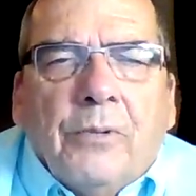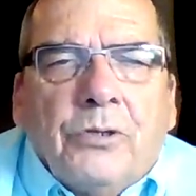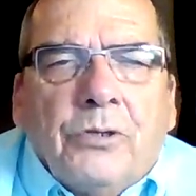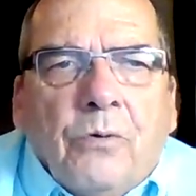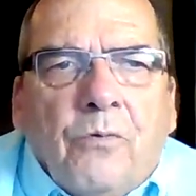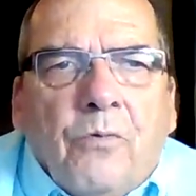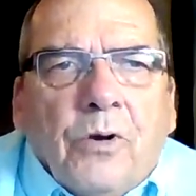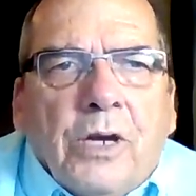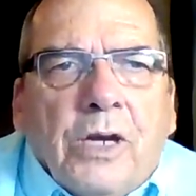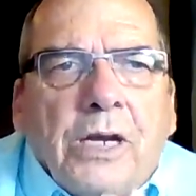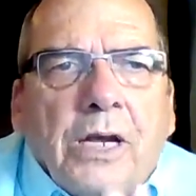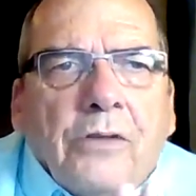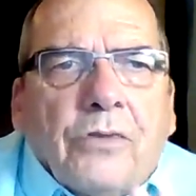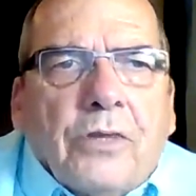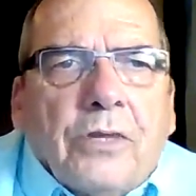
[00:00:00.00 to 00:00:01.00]
but you
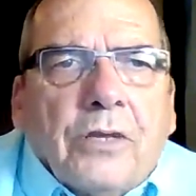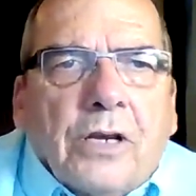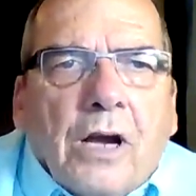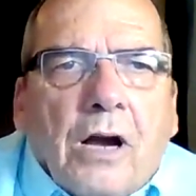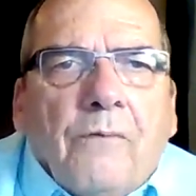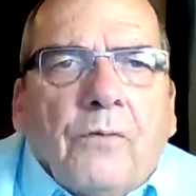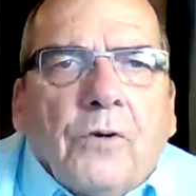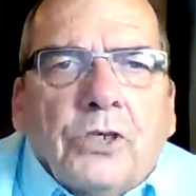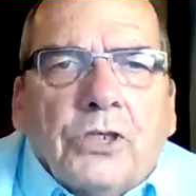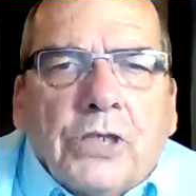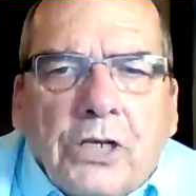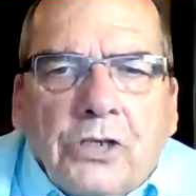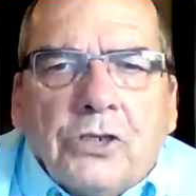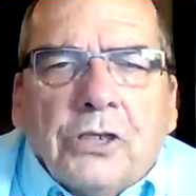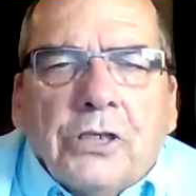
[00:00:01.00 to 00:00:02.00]
forget the
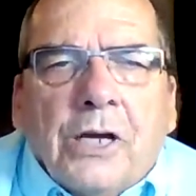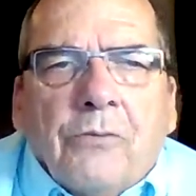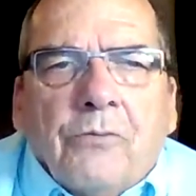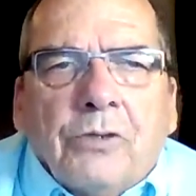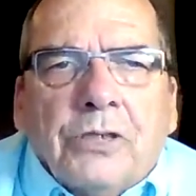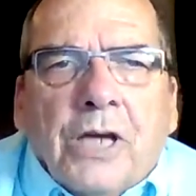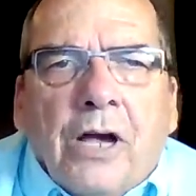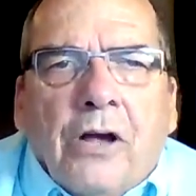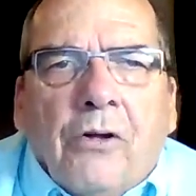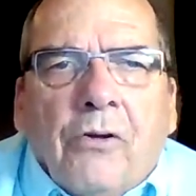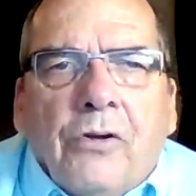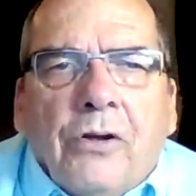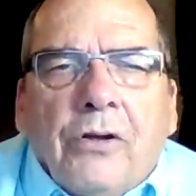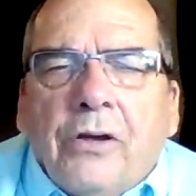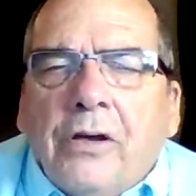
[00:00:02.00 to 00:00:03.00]
conversation that was
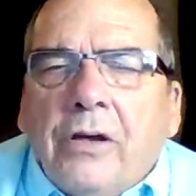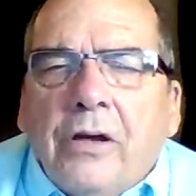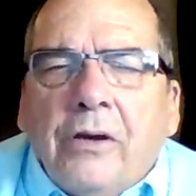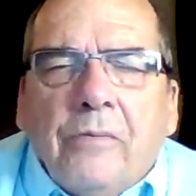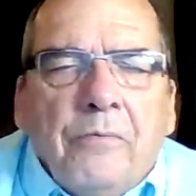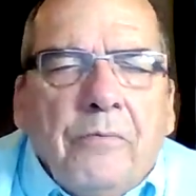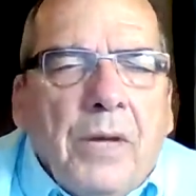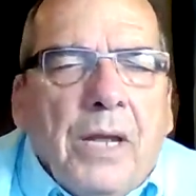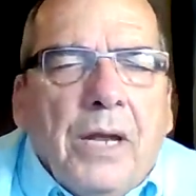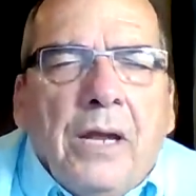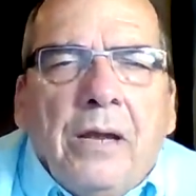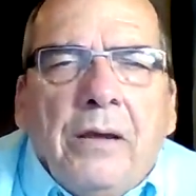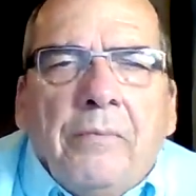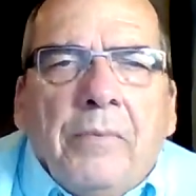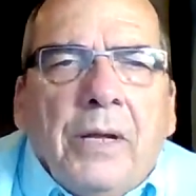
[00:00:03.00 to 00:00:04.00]
held
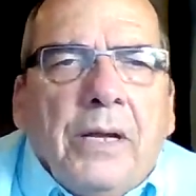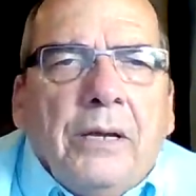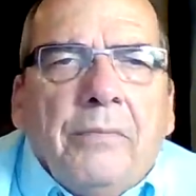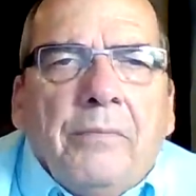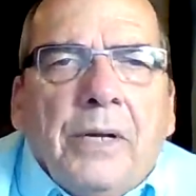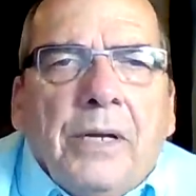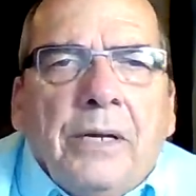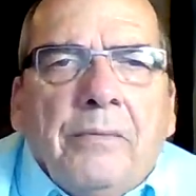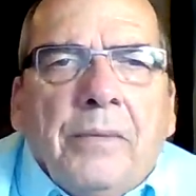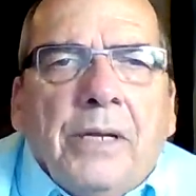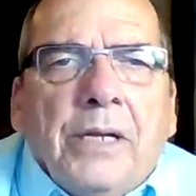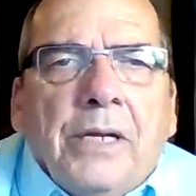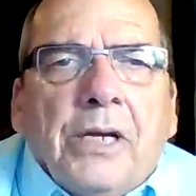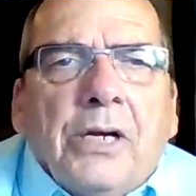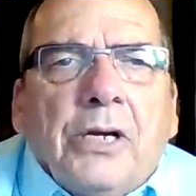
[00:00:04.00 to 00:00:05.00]
many, many, many,
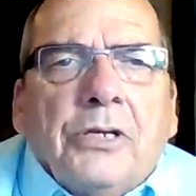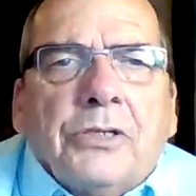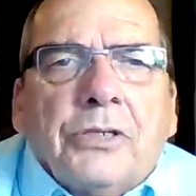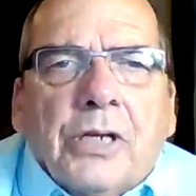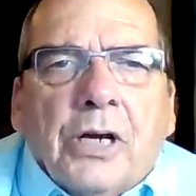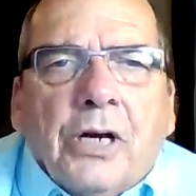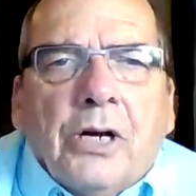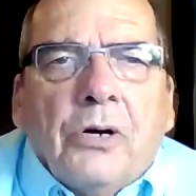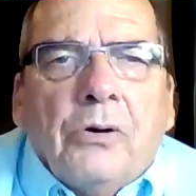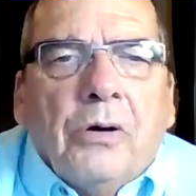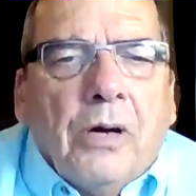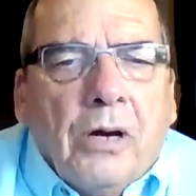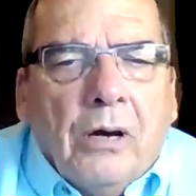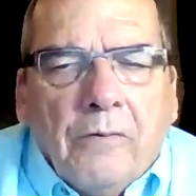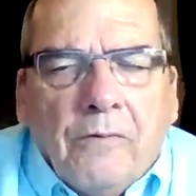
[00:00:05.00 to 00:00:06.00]
many years ago
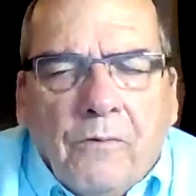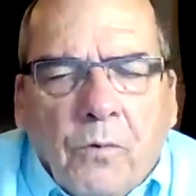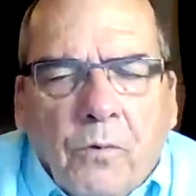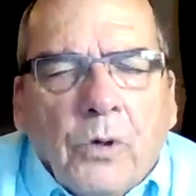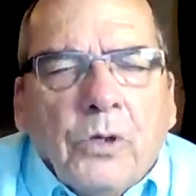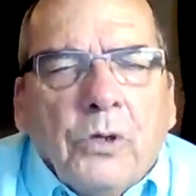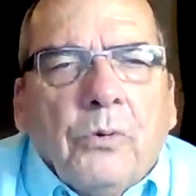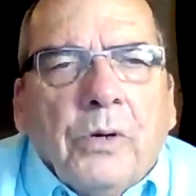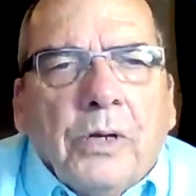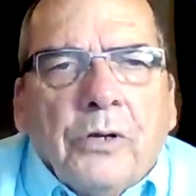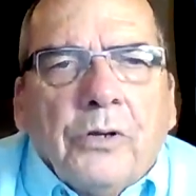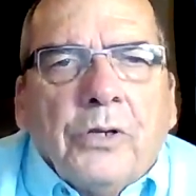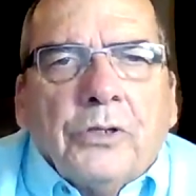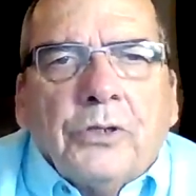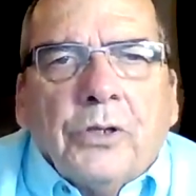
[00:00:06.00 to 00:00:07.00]
before you
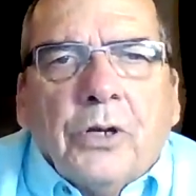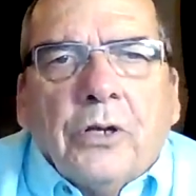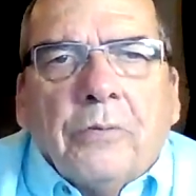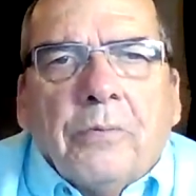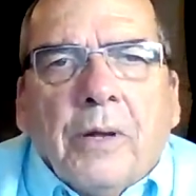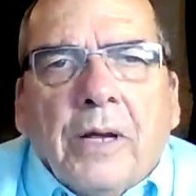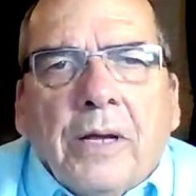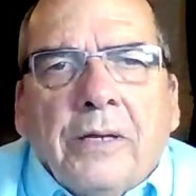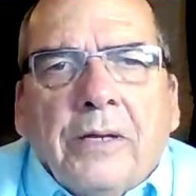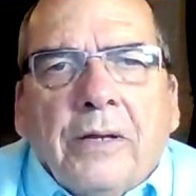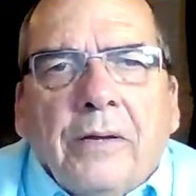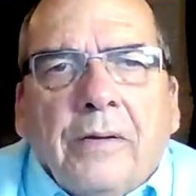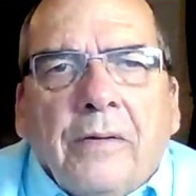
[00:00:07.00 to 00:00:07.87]
entered this earth plane,